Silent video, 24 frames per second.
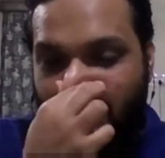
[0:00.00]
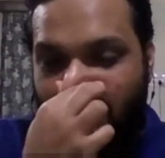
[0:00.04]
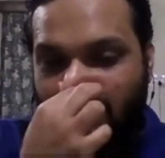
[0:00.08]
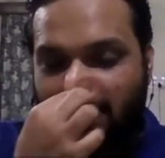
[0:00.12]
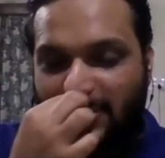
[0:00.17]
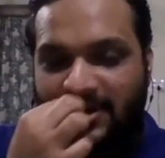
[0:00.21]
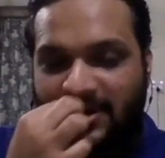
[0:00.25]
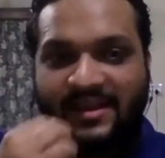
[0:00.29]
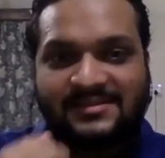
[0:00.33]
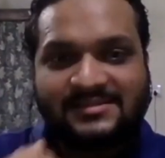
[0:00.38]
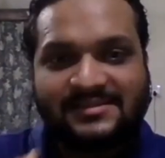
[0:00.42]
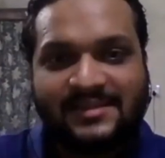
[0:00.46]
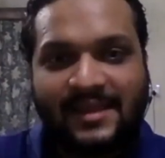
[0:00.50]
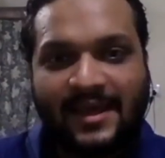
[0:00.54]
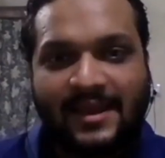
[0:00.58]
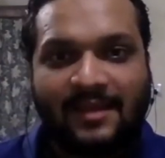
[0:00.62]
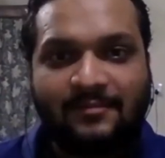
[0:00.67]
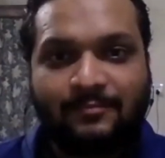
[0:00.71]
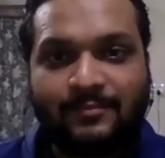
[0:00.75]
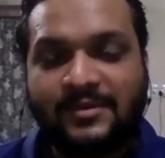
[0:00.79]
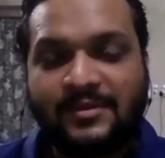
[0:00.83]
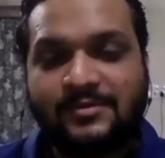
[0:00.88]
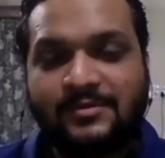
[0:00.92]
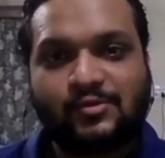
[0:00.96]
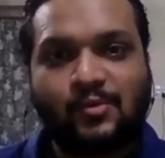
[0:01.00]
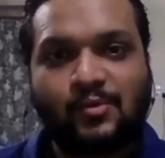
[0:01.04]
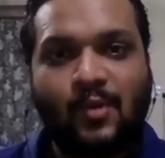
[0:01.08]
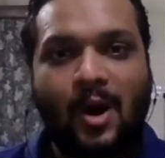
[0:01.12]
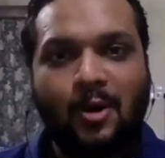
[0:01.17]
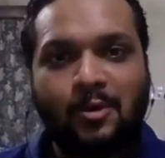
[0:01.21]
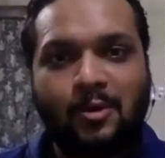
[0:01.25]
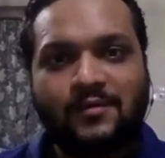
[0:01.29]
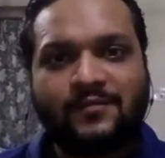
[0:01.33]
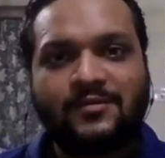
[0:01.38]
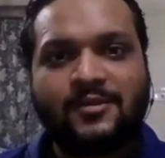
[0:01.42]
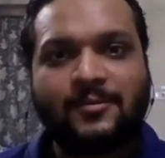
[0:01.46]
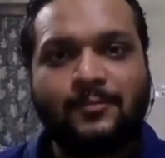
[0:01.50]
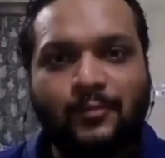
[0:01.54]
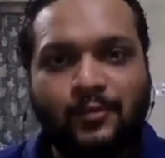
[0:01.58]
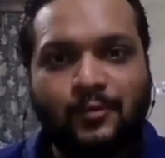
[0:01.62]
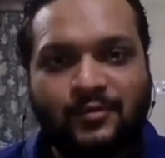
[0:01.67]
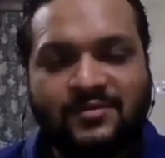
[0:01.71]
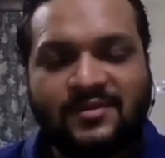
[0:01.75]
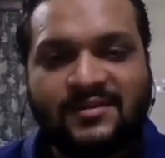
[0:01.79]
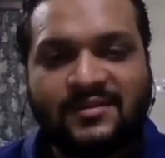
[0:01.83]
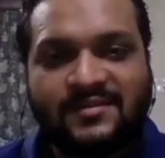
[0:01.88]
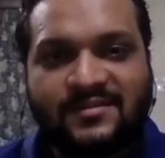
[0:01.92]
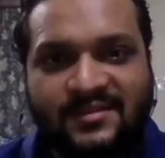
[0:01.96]
realized that I've been so out of the
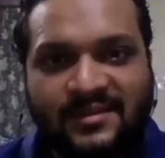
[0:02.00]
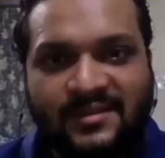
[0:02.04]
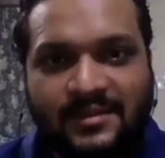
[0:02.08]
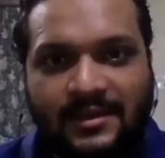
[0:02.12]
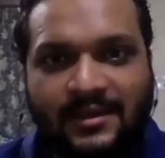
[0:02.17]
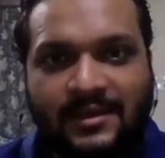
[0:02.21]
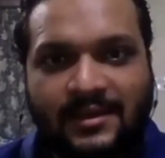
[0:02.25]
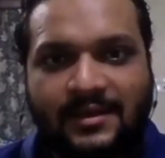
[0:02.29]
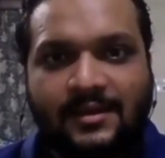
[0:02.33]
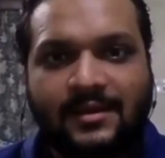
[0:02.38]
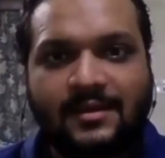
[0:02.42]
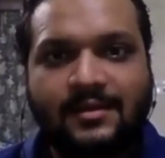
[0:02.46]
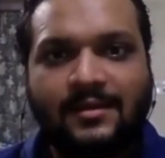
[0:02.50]
music scene,